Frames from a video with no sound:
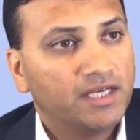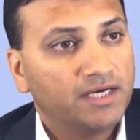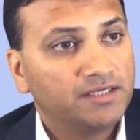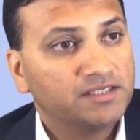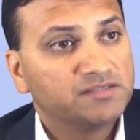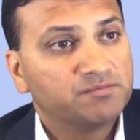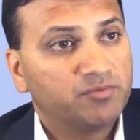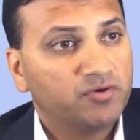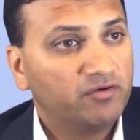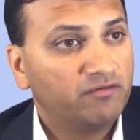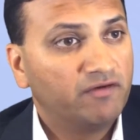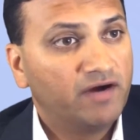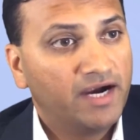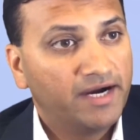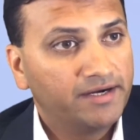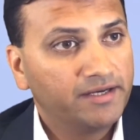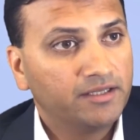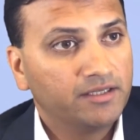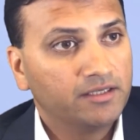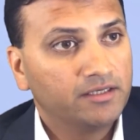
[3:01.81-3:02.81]
that is
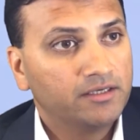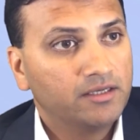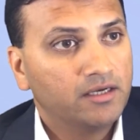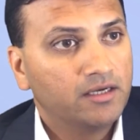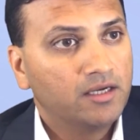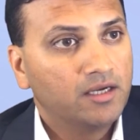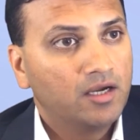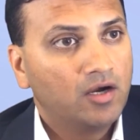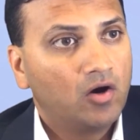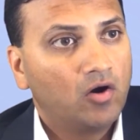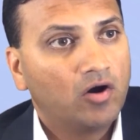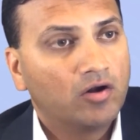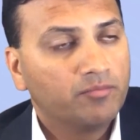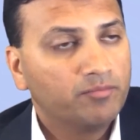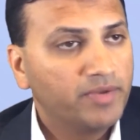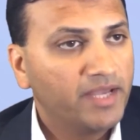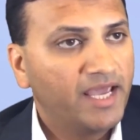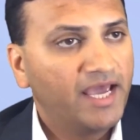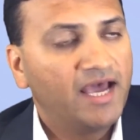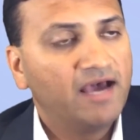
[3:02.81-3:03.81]
provided on
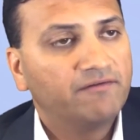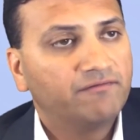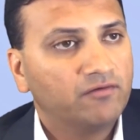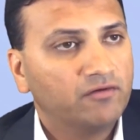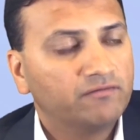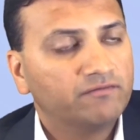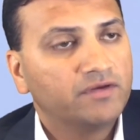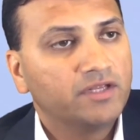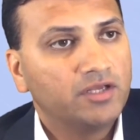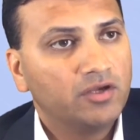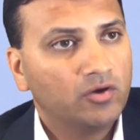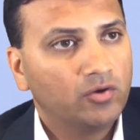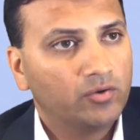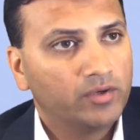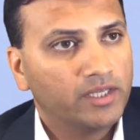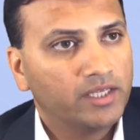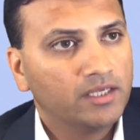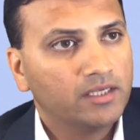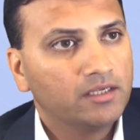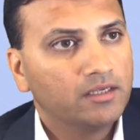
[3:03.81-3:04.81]
behalf of
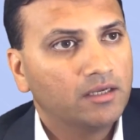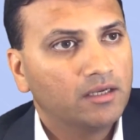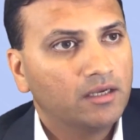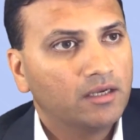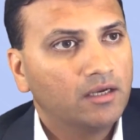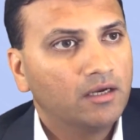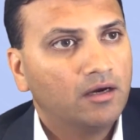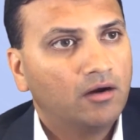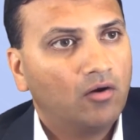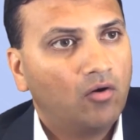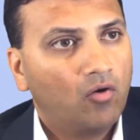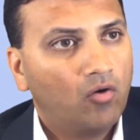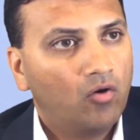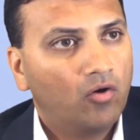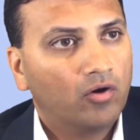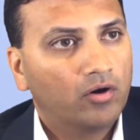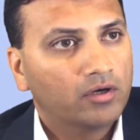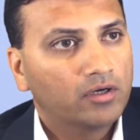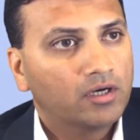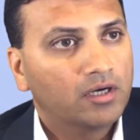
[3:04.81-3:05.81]
DoD
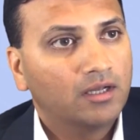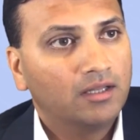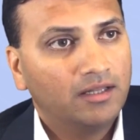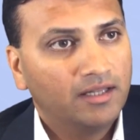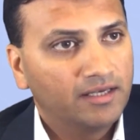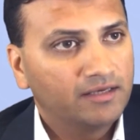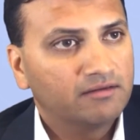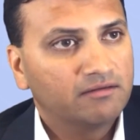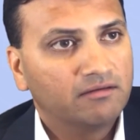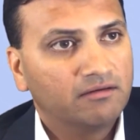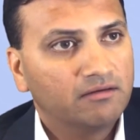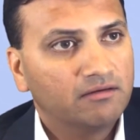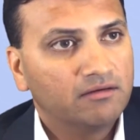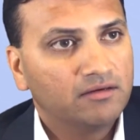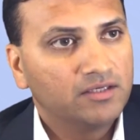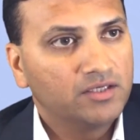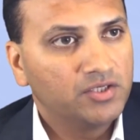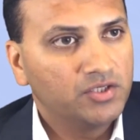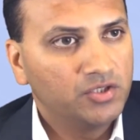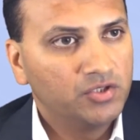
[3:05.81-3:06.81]
or collected,
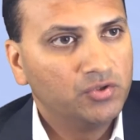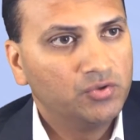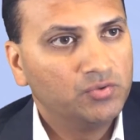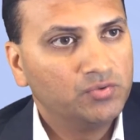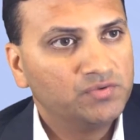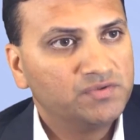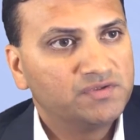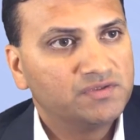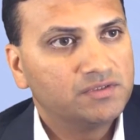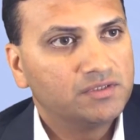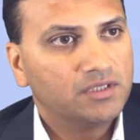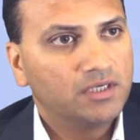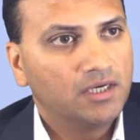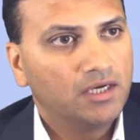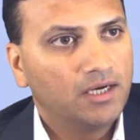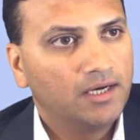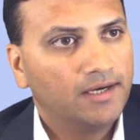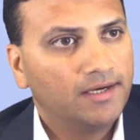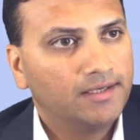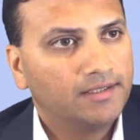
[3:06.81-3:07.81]
used,
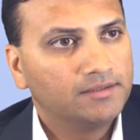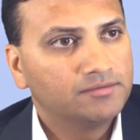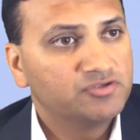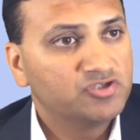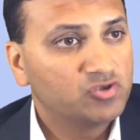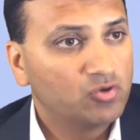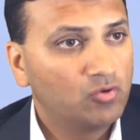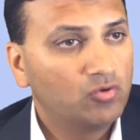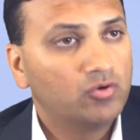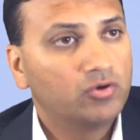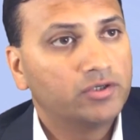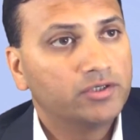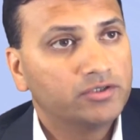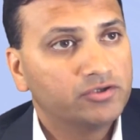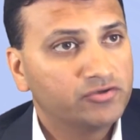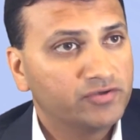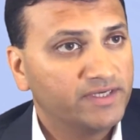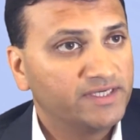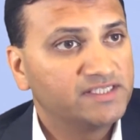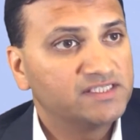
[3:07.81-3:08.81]
stored,
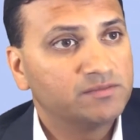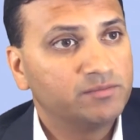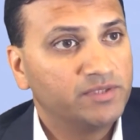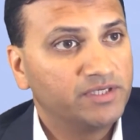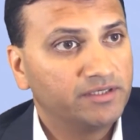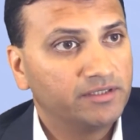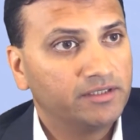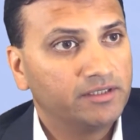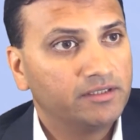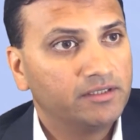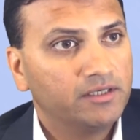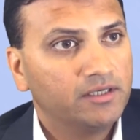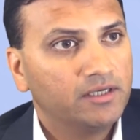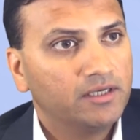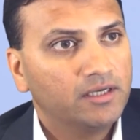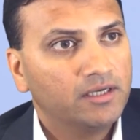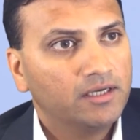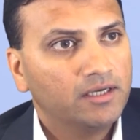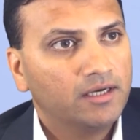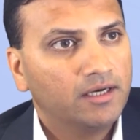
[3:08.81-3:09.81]
transmitted
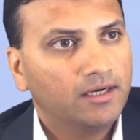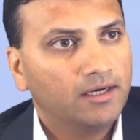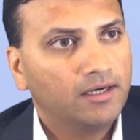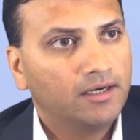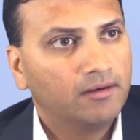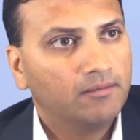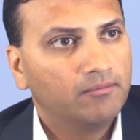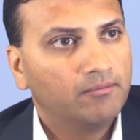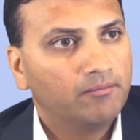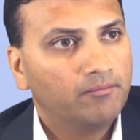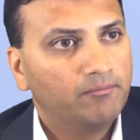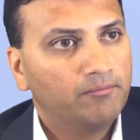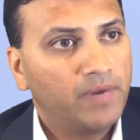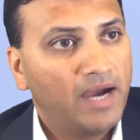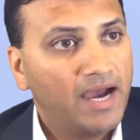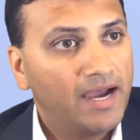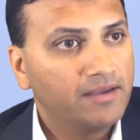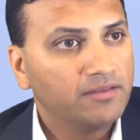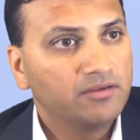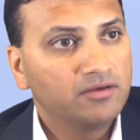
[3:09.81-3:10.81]

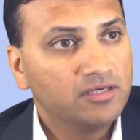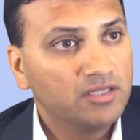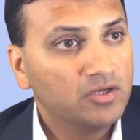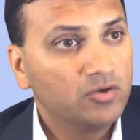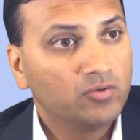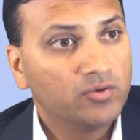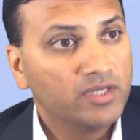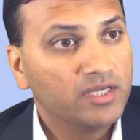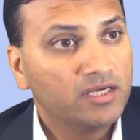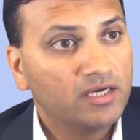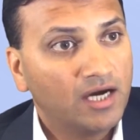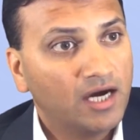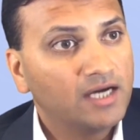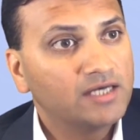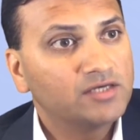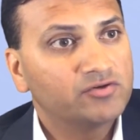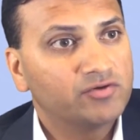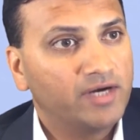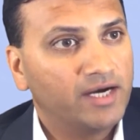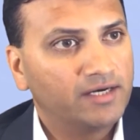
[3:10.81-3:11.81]
by the DoD
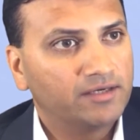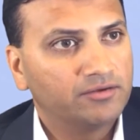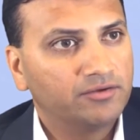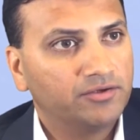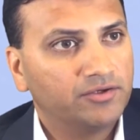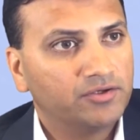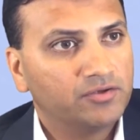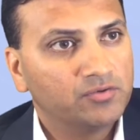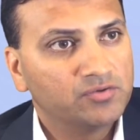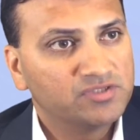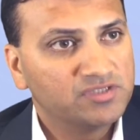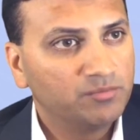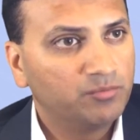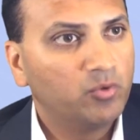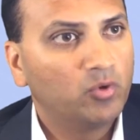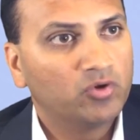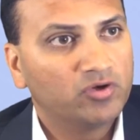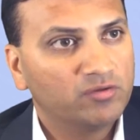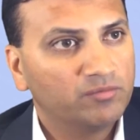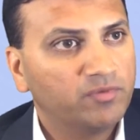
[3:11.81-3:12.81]
contractor to
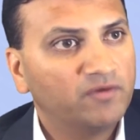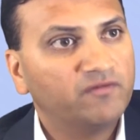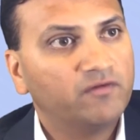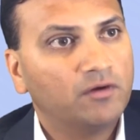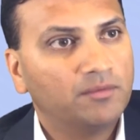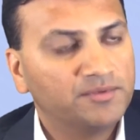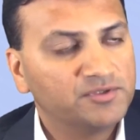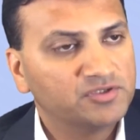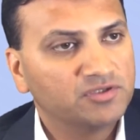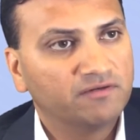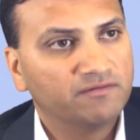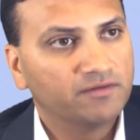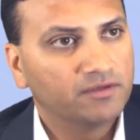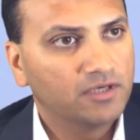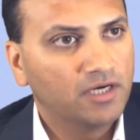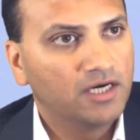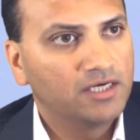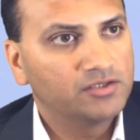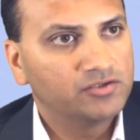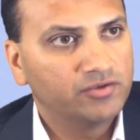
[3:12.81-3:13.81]
support the performance of the
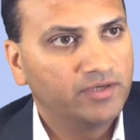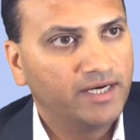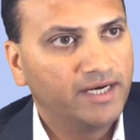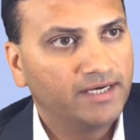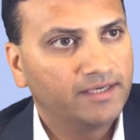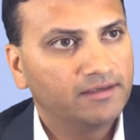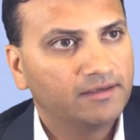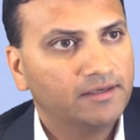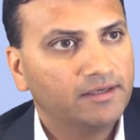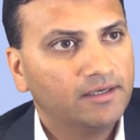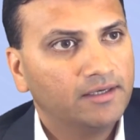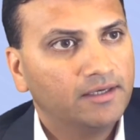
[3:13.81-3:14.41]
contract.